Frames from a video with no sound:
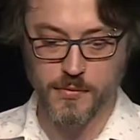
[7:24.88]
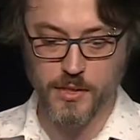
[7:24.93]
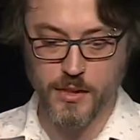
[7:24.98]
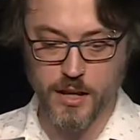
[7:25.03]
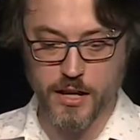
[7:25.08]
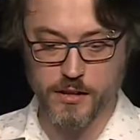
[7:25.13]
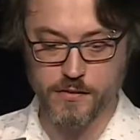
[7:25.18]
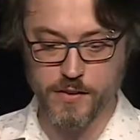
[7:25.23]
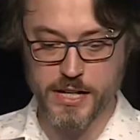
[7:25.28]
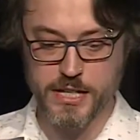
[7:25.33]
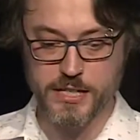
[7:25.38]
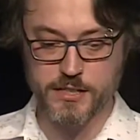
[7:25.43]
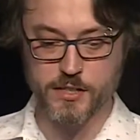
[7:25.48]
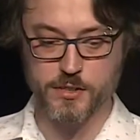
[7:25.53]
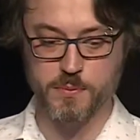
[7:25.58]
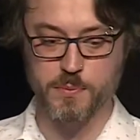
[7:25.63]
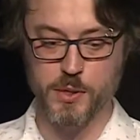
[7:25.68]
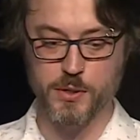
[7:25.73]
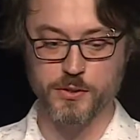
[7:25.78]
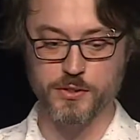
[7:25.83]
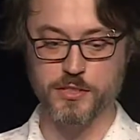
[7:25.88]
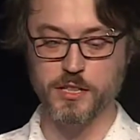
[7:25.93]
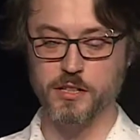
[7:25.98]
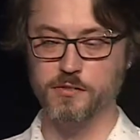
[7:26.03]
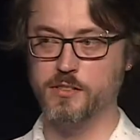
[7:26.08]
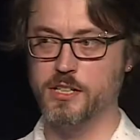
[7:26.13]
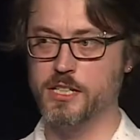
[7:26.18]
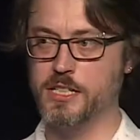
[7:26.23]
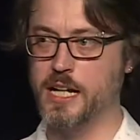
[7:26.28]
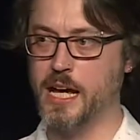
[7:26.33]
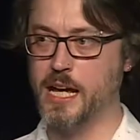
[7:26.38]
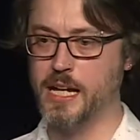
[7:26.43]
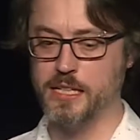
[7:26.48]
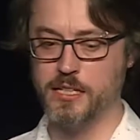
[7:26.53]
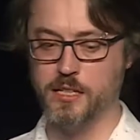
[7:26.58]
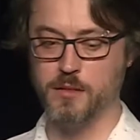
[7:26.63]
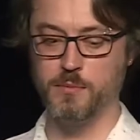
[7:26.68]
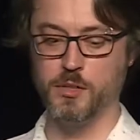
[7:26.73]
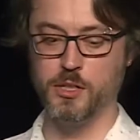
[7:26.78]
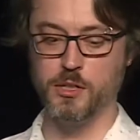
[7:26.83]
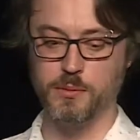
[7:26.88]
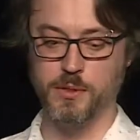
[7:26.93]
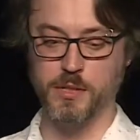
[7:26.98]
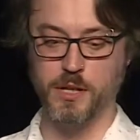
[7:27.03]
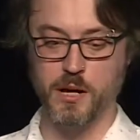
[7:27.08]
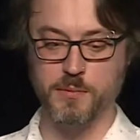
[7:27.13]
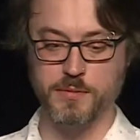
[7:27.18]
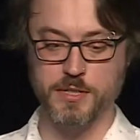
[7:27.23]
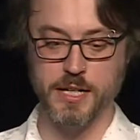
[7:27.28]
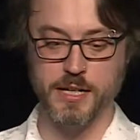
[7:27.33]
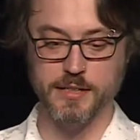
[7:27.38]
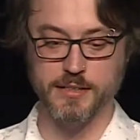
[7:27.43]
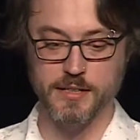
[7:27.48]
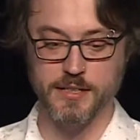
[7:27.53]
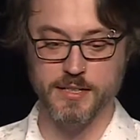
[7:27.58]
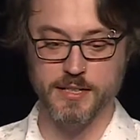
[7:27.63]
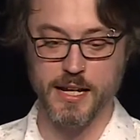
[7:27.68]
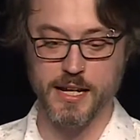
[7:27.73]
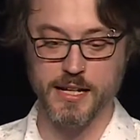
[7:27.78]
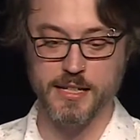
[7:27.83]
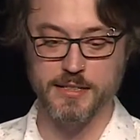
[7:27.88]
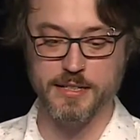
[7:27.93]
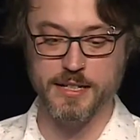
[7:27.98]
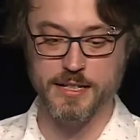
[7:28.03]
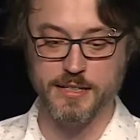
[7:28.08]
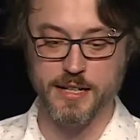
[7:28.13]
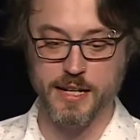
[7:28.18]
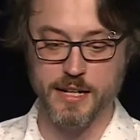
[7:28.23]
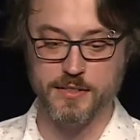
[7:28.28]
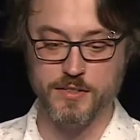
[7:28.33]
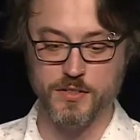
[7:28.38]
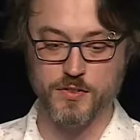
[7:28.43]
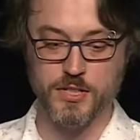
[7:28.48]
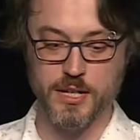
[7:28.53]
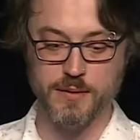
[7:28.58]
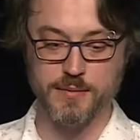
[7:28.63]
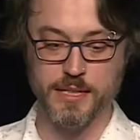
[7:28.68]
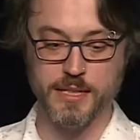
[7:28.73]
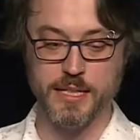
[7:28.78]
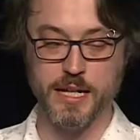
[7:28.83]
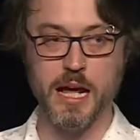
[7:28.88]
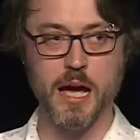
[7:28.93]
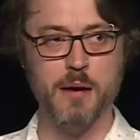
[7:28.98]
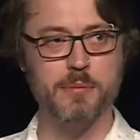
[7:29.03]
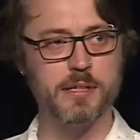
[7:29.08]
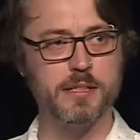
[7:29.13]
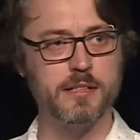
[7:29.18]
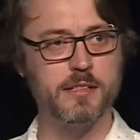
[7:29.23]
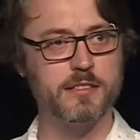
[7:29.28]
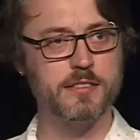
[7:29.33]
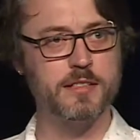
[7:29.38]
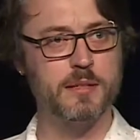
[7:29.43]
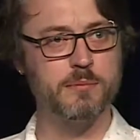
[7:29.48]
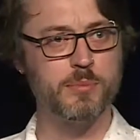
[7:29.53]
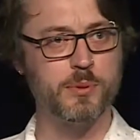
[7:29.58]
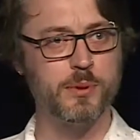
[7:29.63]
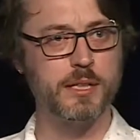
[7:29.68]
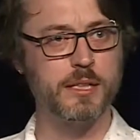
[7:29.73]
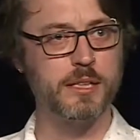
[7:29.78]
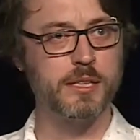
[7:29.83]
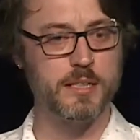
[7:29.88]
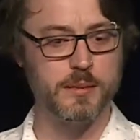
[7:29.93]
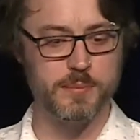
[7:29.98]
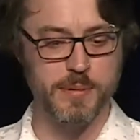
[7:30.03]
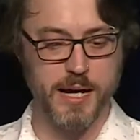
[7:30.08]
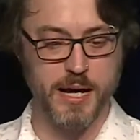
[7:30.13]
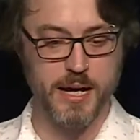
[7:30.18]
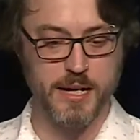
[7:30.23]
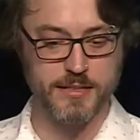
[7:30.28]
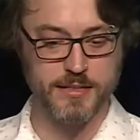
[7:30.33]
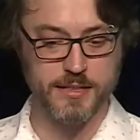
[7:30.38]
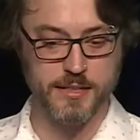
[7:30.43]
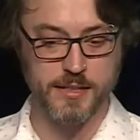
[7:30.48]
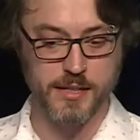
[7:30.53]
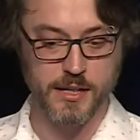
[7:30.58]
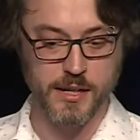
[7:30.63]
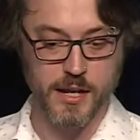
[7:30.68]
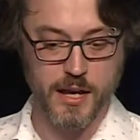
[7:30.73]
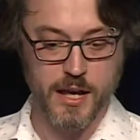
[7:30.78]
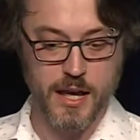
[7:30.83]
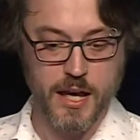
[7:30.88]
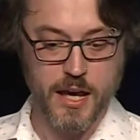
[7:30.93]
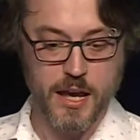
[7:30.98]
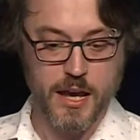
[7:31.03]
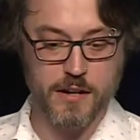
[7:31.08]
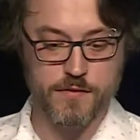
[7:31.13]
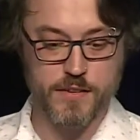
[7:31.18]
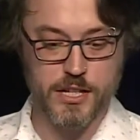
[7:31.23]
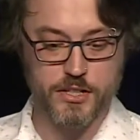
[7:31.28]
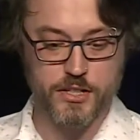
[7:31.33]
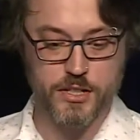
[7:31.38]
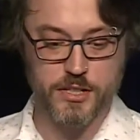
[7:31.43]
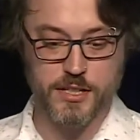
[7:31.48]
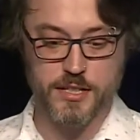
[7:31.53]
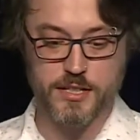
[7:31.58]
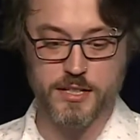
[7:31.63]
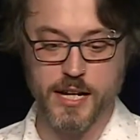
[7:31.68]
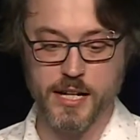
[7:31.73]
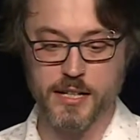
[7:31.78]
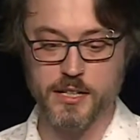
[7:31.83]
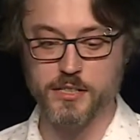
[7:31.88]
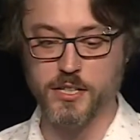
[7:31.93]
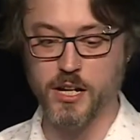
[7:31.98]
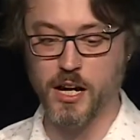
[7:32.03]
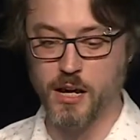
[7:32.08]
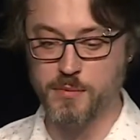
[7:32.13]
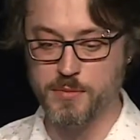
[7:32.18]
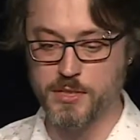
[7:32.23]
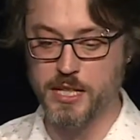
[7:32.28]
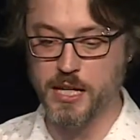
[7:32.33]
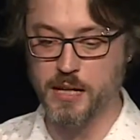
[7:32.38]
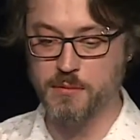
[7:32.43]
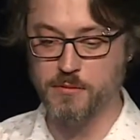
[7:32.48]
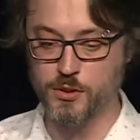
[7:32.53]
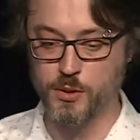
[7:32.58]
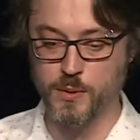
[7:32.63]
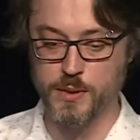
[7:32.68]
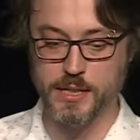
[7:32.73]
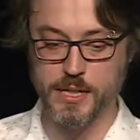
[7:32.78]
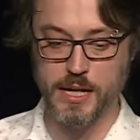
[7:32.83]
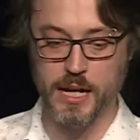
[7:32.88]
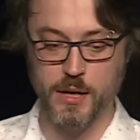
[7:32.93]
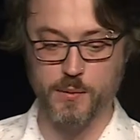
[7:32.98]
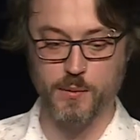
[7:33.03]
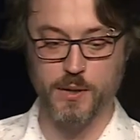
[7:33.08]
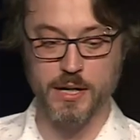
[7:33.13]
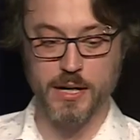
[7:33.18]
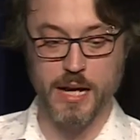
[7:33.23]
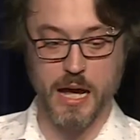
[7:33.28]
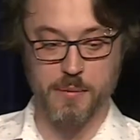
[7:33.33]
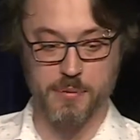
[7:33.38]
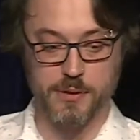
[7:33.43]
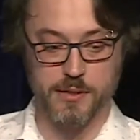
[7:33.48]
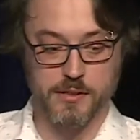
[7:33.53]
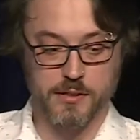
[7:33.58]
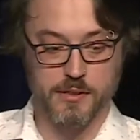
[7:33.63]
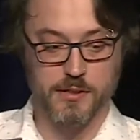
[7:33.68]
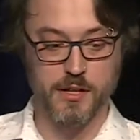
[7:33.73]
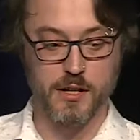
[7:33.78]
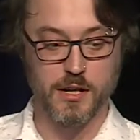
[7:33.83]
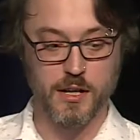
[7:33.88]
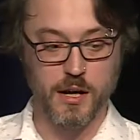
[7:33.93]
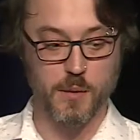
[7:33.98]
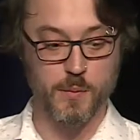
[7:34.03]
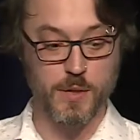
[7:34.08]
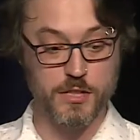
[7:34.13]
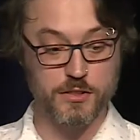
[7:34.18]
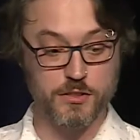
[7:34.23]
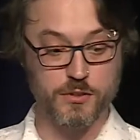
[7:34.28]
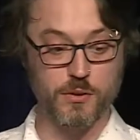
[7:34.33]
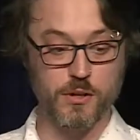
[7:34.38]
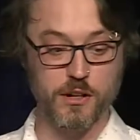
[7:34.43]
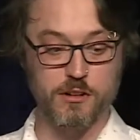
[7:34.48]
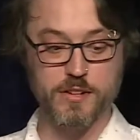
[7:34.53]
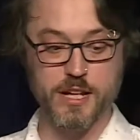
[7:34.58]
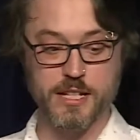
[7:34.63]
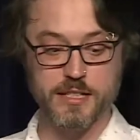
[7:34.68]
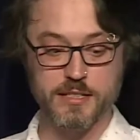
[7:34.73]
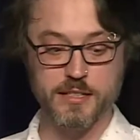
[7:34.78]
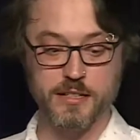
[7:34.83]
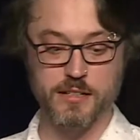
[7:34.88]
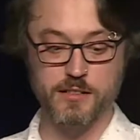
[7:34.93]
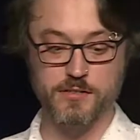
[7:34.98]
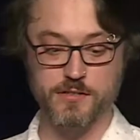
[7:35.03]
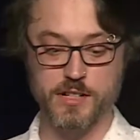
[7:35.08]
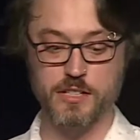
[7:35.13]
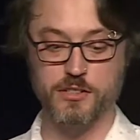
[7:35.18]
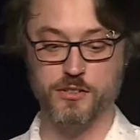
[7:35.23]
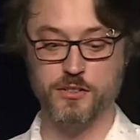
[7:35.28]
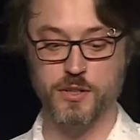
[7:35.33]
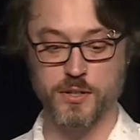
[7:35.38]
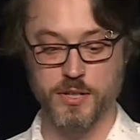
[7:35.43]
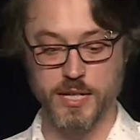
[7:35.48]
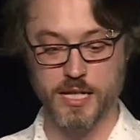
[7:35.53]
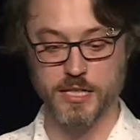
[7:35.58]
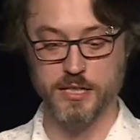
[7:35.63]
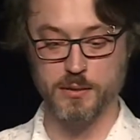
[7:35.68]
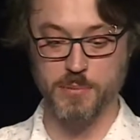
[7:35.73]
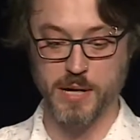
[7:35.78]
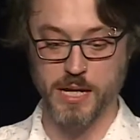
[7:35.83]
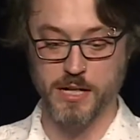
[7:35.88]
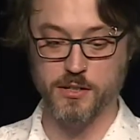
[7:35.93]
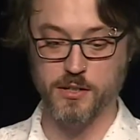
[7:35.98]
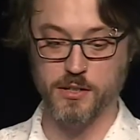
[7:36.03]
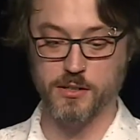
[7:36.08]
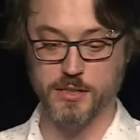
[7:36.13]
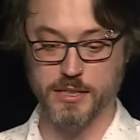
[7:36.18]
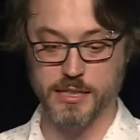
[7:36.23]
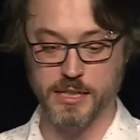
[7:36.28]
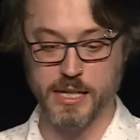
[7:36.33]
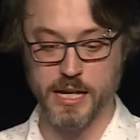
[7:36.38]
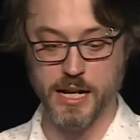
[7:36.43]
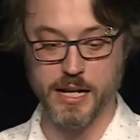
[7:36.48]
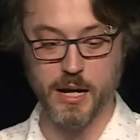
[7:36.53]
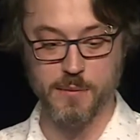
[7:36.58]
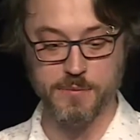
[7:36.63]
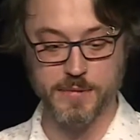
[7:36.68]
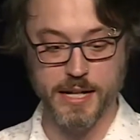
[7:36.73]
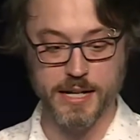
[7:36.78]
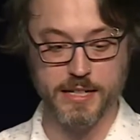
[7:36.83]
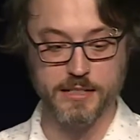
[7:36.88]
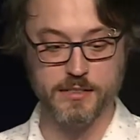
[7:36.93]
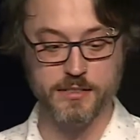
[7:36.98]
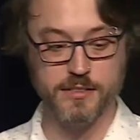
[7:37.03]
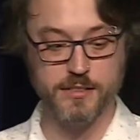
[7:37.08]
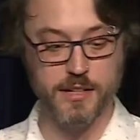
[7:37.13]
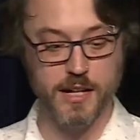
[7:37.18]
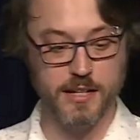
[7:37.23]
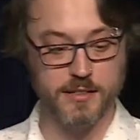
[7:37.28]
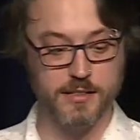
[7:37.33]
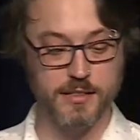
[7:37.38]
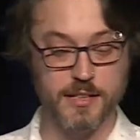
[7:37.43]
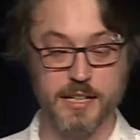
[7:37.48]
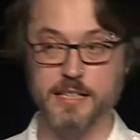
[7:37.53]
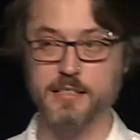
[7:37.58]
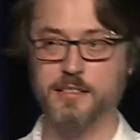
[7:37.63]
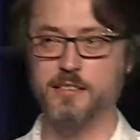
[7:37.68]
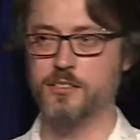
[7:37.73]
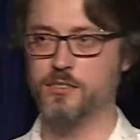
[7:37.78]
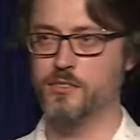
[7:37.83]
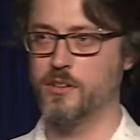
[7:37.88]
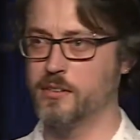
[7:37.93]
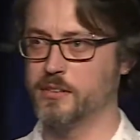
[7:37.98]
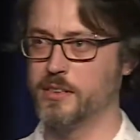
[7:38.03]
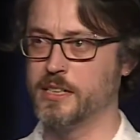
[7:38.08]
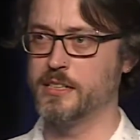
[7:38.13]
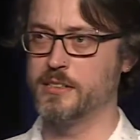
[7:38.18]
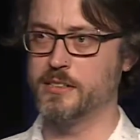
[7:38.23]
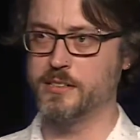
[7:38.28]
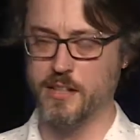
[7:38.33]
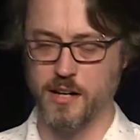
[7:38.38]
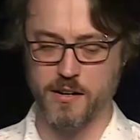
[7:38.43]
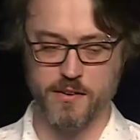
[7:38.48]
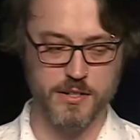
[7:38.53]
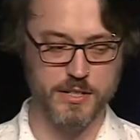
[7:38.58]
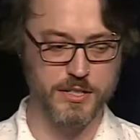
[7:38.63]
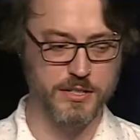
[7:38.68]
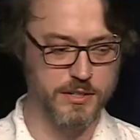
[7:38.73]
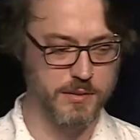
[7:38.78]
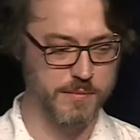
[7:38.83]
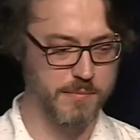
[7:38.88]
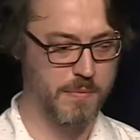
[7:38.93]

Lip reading: An event is a small, self-contained, immutable object containing details of something that happened at some point in the past. An event should contain a timestamp to indicate when it happened, and we can store events in an event store that is append-only, and updates and deletes are strongly discouraged.